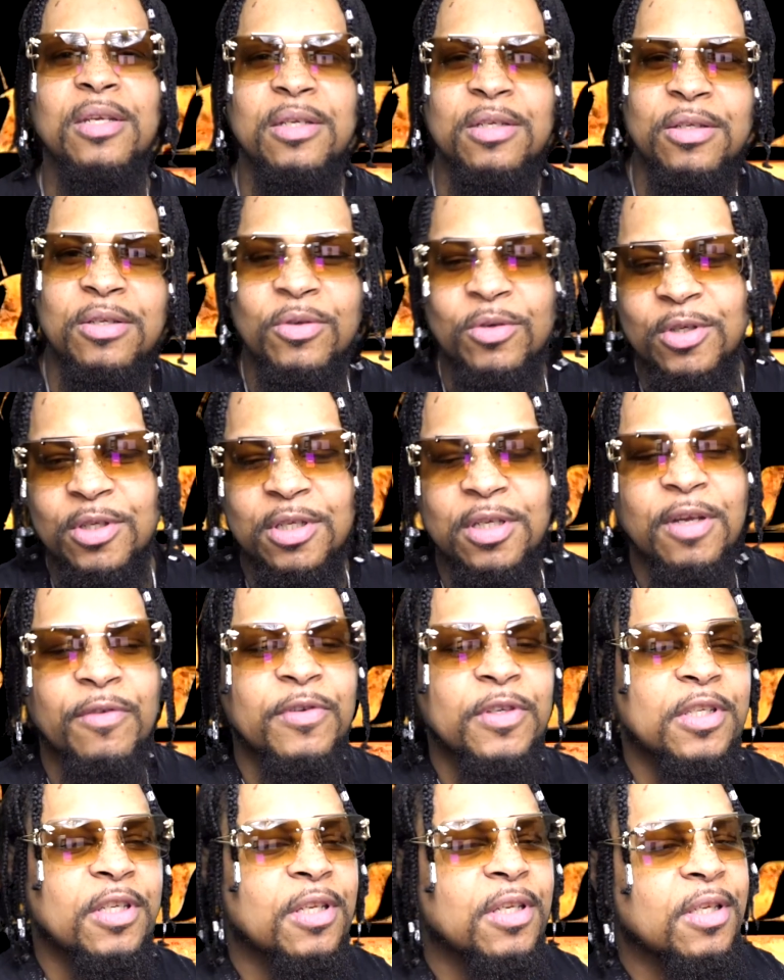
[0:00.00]
you know, just give
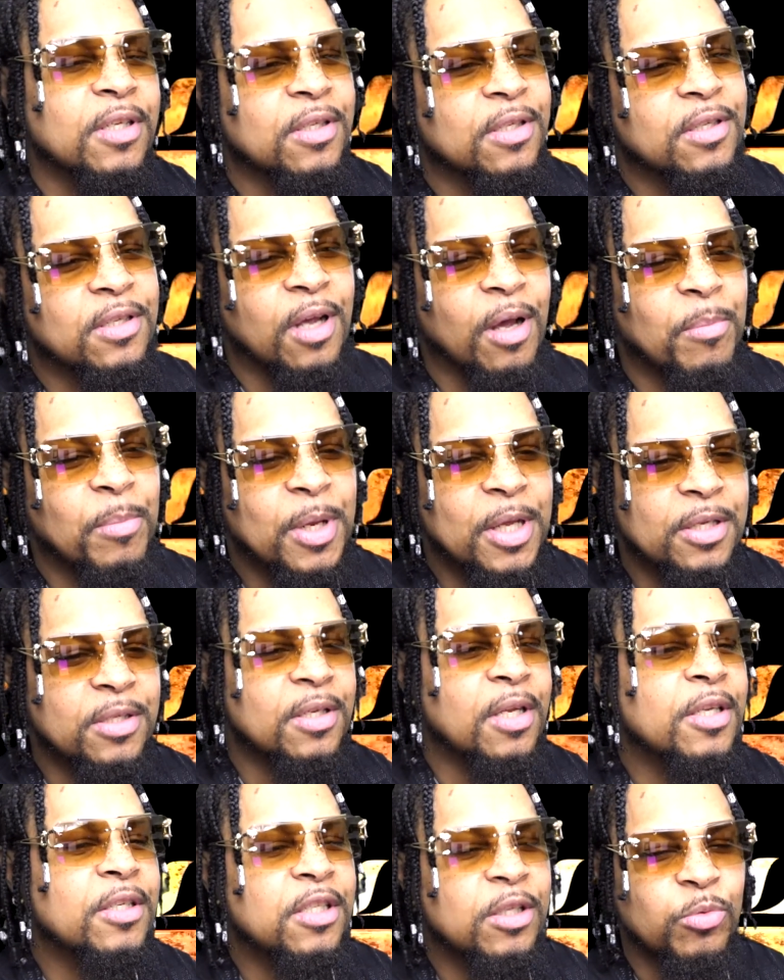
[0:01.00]
us a little something.
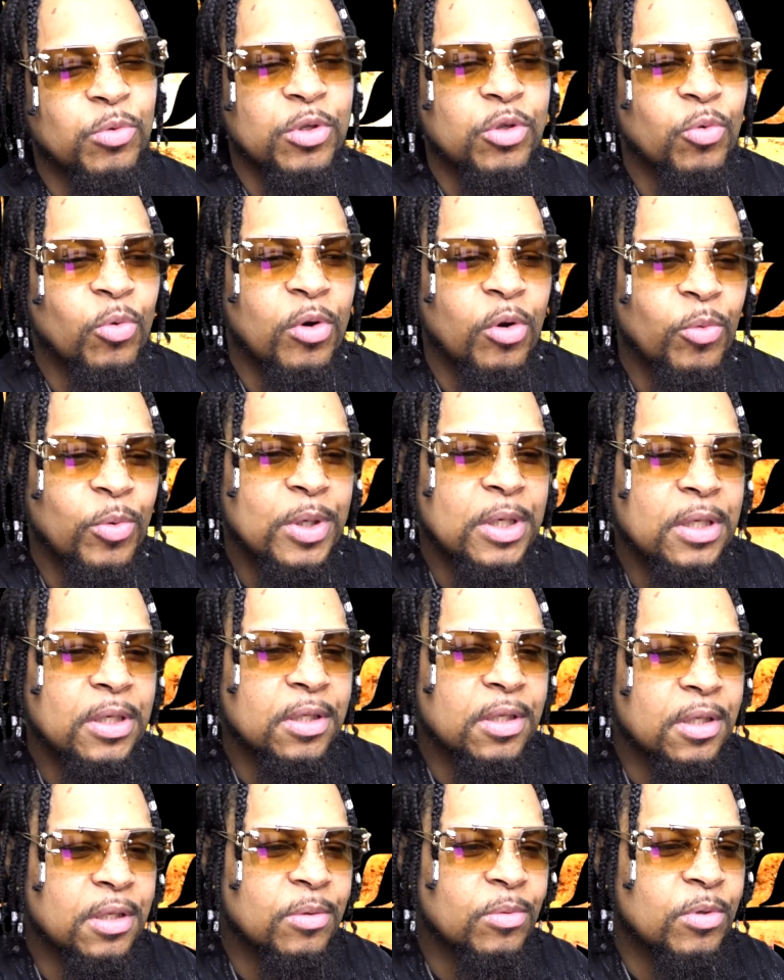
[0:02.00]
Let's let's see what's going on with
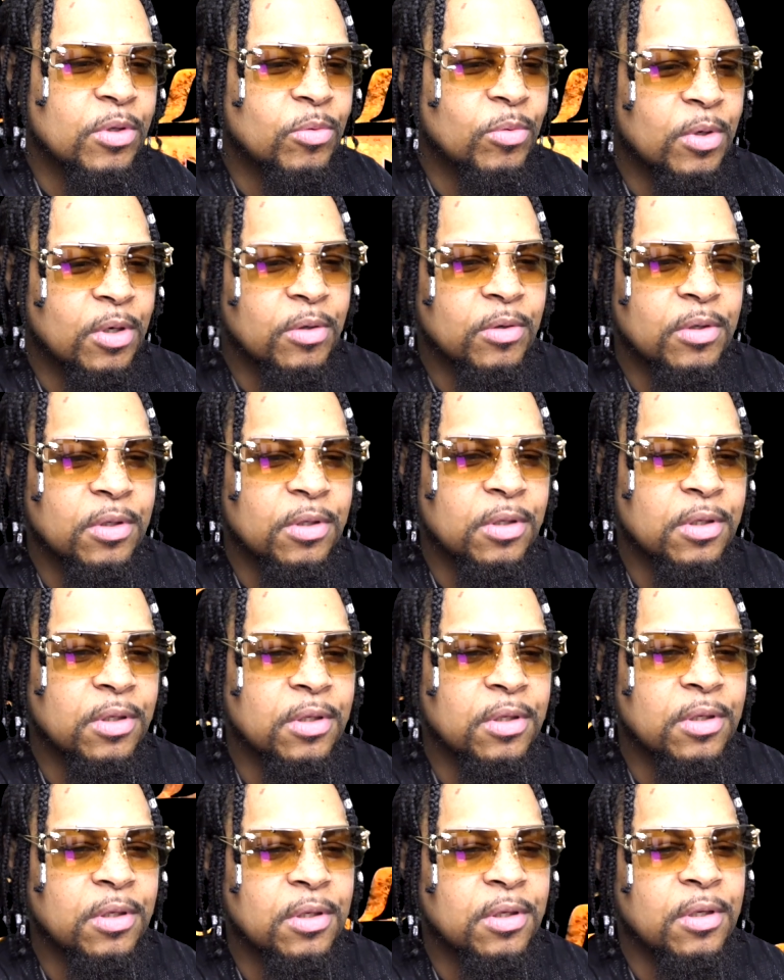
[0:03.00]
Ez. What's going on, Ez?
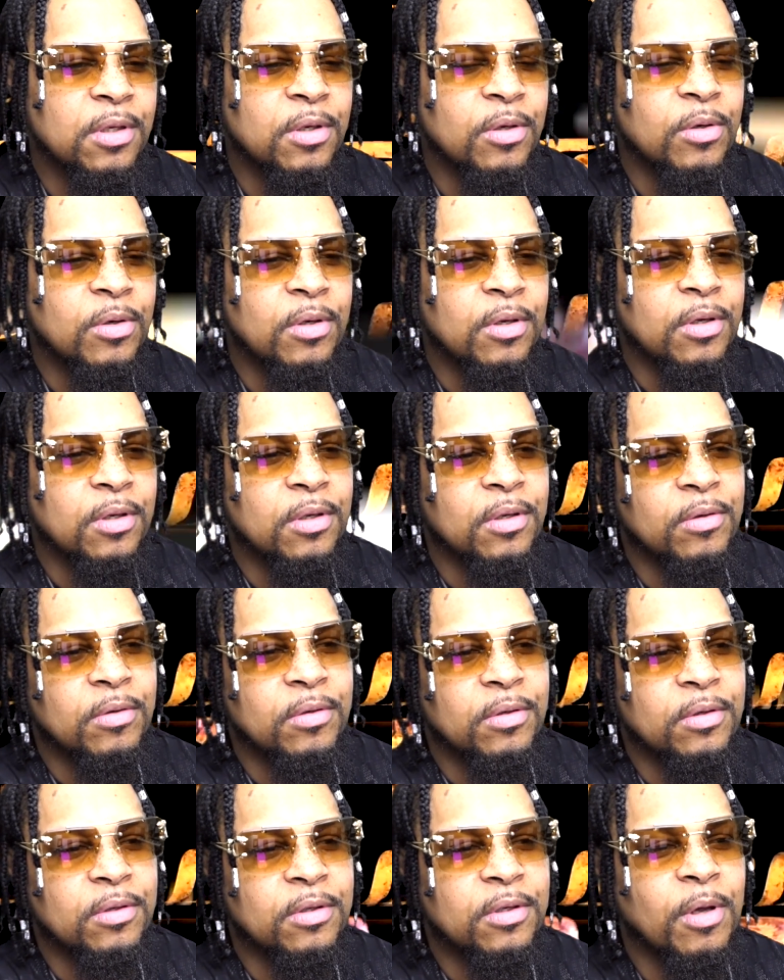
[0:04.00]

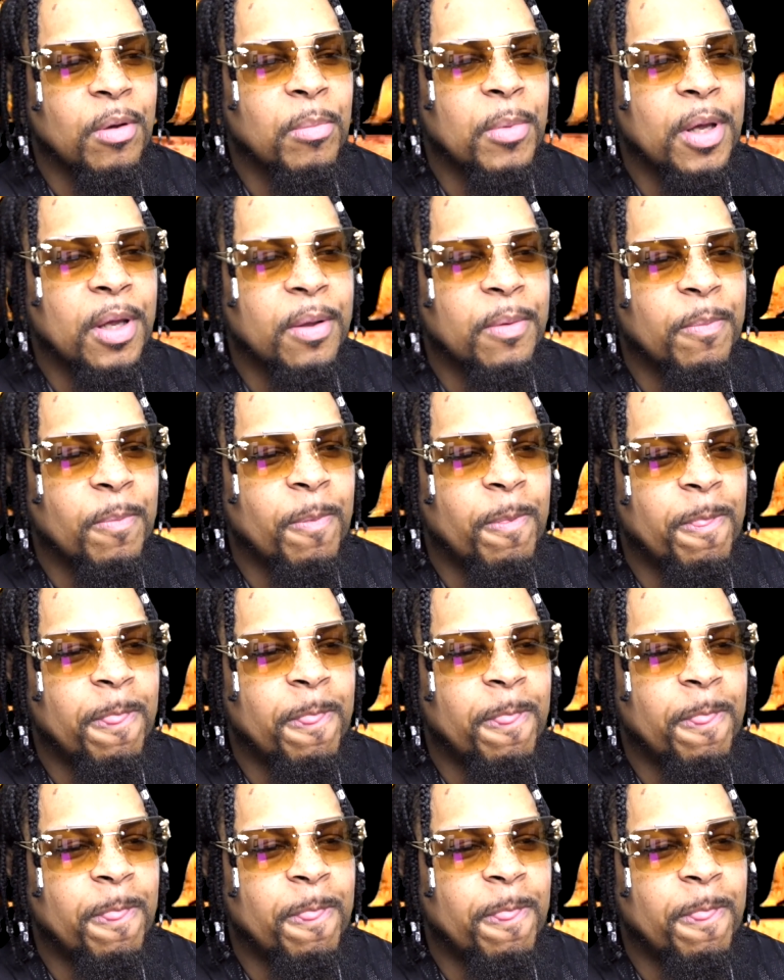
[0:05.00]
What's up, man?